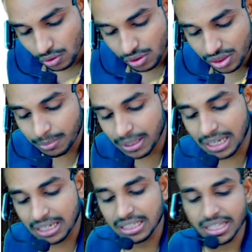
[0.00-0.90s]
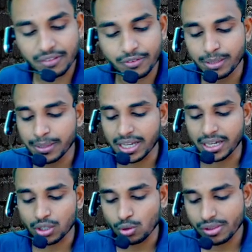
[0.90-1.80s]
Similarly, there will be
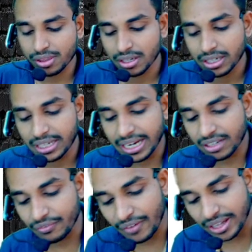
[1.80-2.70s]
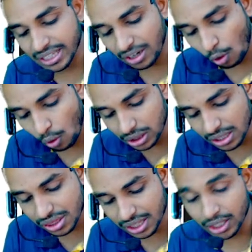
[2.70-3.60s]
controls that whether all
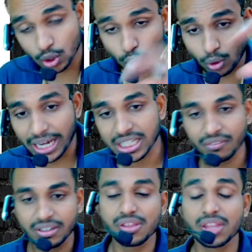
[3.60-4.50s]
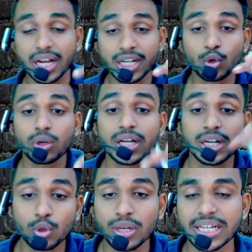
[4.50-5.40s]
these control activities,
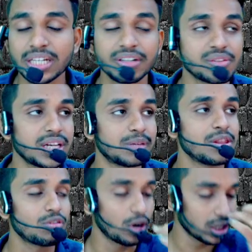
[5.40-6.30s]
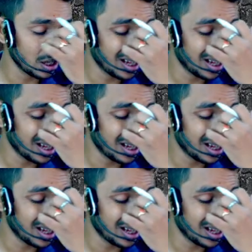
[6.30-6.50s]
that means what,